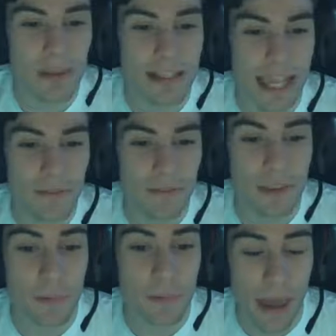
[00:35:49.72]
having the
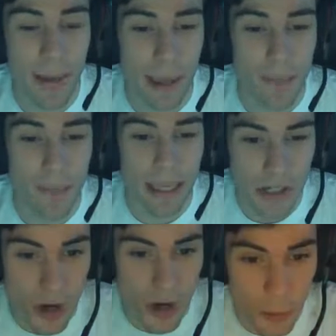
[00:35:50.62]
map
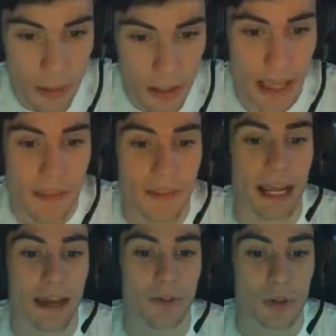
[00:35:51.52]
application open and then
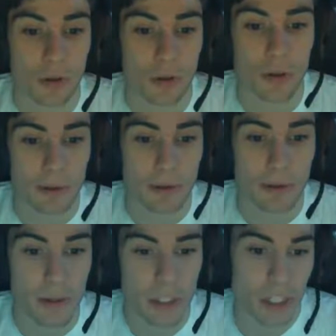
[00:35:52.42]
having Google Play
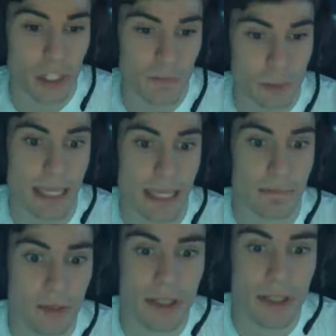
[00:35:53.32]
Music just play
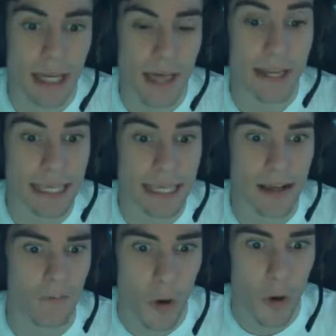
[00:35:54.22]
music and then getting
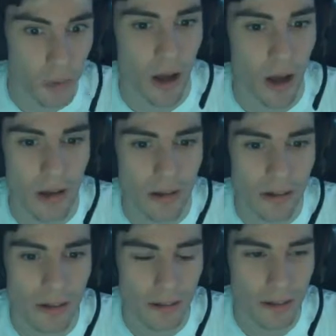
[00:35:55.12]
a phone call.
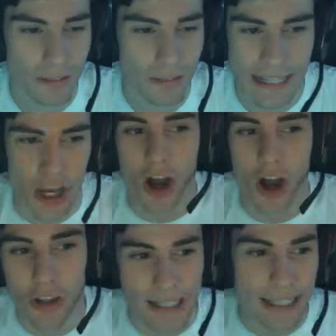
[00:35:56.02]
That's all
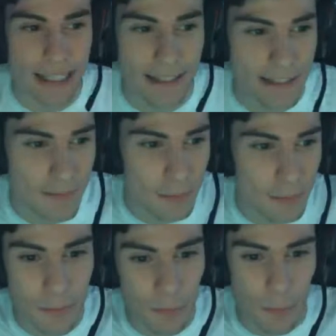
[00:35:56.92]
it needs
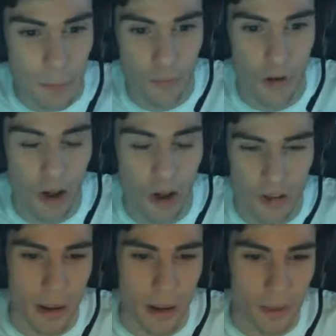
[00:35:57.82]
for all of the
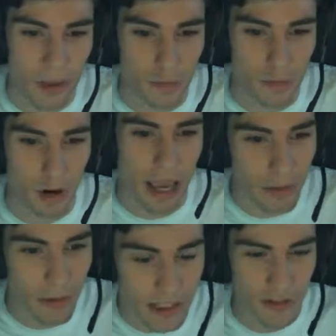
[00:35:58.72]
memory to run
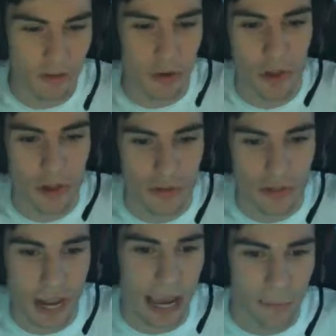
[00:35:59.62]
out and your phone does
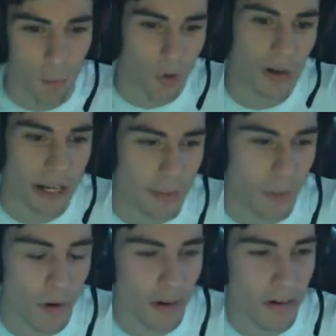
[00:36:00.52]
not work anymore.